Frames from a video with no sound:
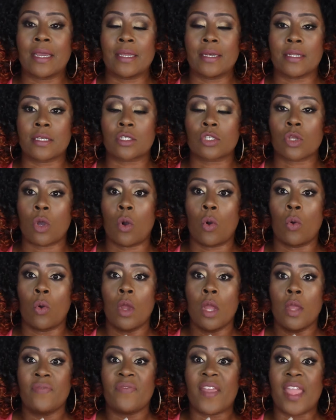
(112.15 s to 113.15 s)
goodness.
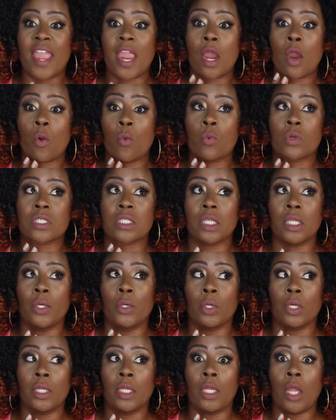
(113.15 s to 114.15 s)
So the hair was
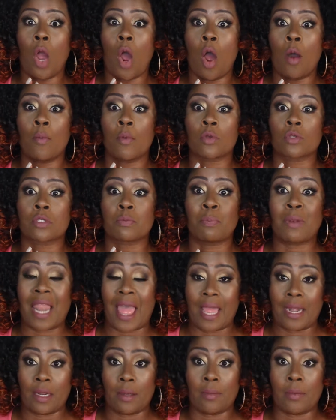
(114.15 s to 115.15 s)
literally almost
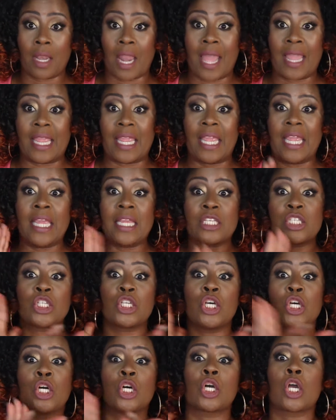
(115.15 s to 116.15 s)
platinum. Like, it
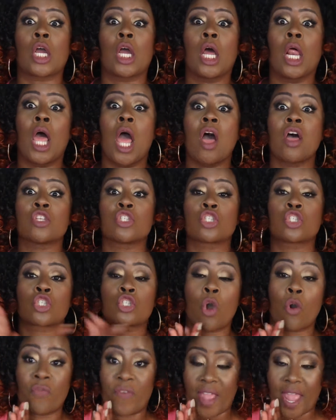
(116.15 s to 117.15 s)
took
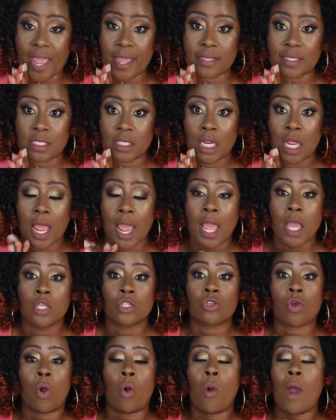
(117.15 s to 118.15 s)
so fast.
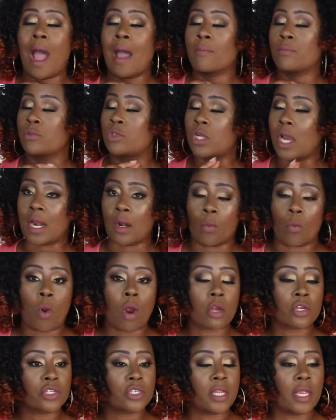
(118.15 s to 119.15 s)
So I'm trying to
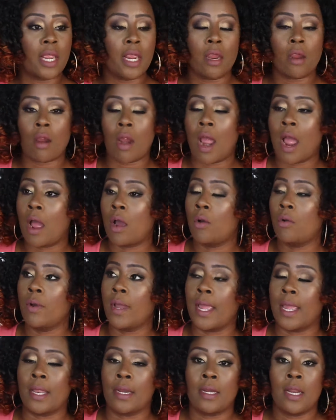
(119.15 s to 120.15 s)
wash the hair
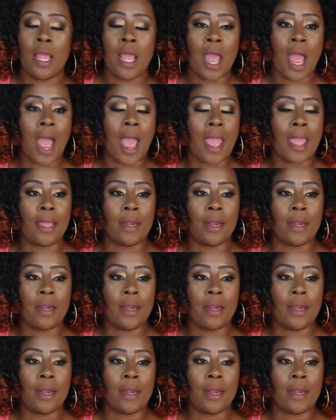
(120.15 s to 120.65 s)
out, and I